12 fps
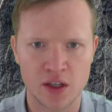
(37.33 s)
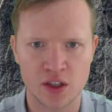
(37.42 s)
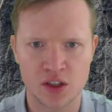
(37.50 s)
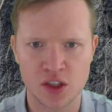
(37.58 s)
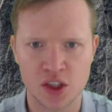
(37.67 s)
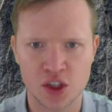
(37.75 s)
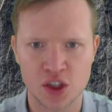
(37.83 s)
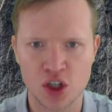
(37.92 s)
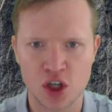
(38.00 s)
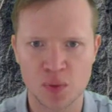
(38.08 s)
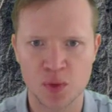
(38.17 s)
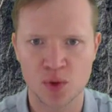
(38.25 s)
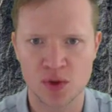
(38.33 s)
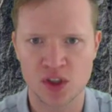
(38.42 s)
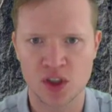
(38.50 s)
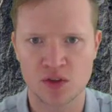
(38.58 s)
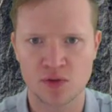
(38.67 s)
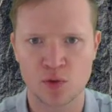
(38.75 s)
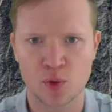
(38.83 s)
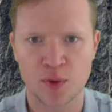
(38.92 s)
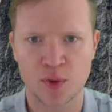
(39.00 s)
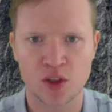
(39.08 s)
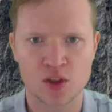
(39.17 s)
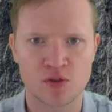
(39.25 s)
under C#. You will see
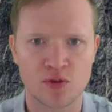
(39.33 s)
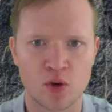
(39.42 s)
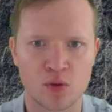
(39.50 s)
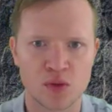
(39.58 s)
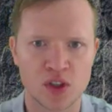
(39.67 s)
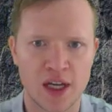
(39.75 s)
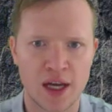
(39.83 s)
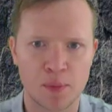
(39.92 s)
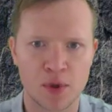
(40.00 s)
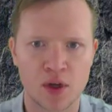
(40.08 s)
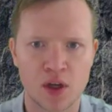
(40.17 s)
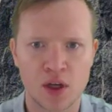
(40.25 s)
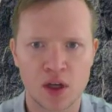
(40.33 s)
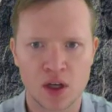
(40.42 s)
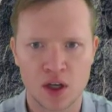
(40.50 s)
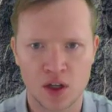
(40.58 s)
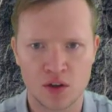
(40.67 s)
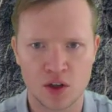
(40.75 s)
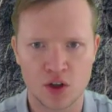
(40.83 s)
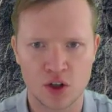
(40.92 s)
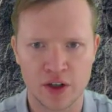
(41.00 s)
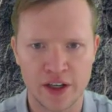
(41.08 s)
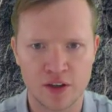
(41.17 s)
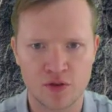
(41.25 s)
Windows Forms app in the
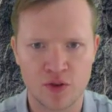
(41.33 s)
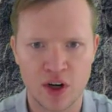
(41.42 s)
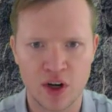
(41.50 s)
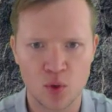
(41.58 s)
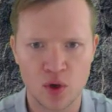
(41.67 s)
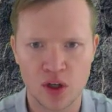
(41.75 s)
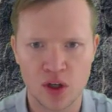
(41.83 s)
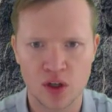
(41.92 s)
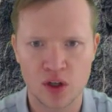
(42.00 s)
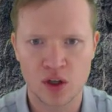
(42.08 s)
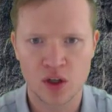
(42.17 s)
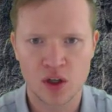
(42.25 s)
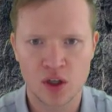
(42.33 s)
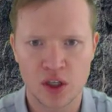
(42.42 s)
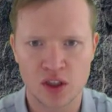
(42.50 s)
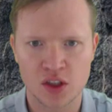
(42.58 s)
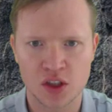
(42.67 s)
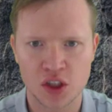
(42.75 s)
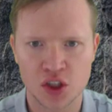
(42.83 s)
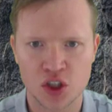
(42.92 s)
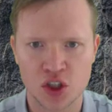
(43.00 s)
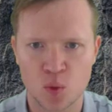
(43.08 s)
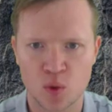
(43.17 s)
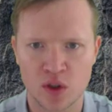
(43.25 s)
.NET framework. It's C#
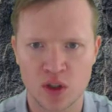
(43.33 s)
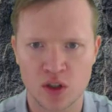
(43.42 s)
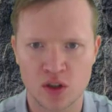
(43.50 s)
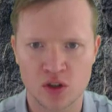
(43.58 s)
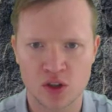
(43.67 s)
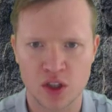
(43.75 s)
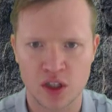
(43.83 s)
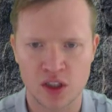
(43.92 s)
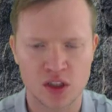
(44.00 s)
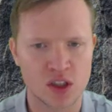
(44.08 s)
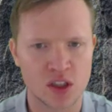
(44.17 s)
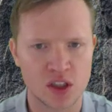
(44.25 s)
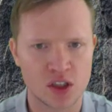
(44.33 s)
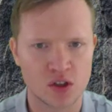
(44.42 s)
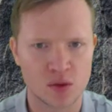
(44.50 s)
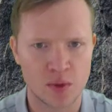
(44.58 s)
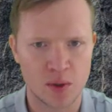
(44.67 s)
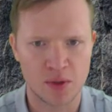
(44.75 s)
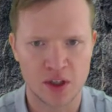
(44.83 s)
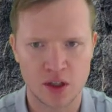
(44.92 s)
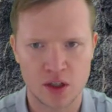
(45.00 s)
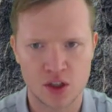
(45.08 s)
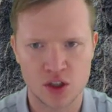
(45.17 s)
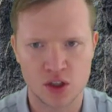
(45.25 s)
Windows and it's a desktop
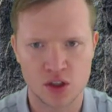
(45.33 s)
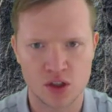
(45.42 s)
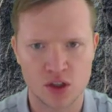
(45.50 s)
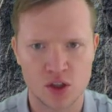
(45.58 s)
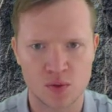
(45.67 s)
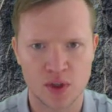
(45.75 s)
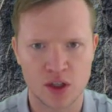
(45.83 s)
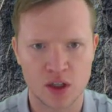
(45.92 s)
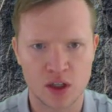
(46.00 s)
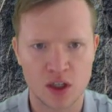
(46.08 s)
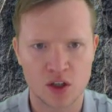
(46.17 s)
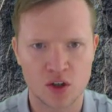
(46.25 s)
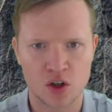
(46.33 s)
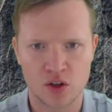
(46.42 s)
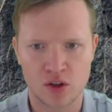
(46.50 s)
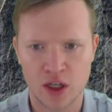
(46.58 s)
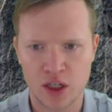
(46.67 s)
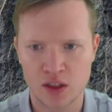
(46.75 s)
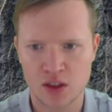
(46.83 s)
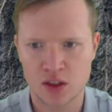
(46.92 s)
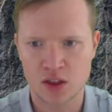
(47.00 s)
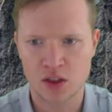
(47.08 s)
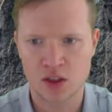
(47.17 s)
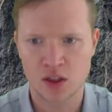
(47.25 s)
application. So we're going to click on that
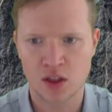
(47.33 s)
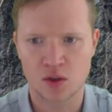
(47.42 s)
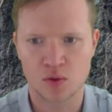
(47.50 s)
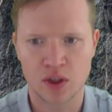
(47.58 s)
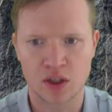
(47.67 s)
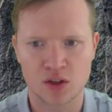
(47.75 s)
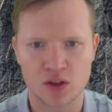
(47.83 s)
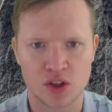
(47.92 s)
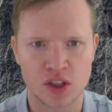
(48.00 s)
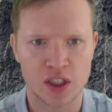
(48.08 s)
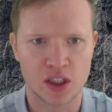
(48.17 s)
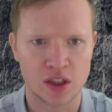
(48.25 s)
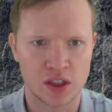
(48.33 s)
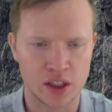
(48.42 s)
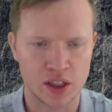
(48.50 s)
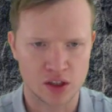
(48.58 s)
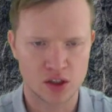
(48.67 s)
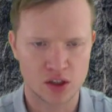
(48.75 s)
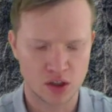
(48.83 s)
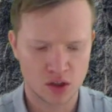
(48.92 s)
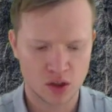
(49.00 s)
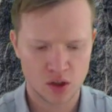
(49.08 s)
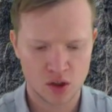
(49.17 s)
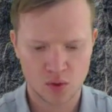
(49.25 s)
and we're going to say next.
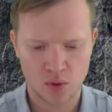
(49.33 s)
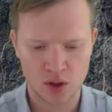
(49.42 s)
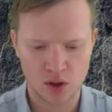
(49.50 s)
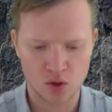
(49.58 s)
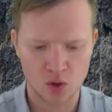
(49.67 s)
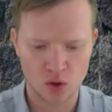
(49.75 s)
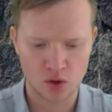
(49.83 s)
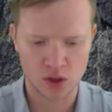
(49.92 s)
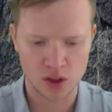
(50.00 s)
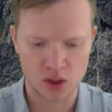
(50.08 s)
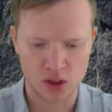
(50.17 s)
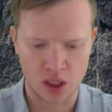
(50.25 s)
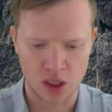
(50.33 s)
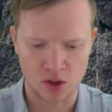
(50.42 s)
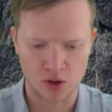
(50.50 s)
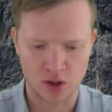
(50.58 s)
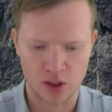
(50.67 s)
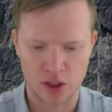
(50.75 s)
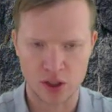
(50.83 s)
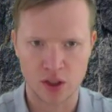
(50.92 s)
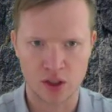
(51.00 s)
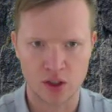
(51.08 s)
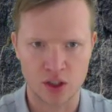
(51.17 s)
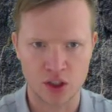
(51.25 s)
We're going to call this our
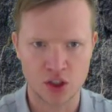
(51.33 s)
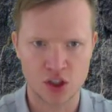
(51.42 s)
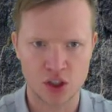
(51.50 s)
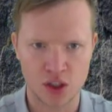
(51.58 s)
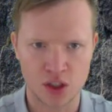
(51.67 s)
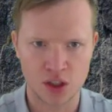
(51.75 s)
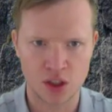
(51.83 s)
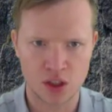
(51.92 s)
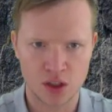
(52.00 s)
addition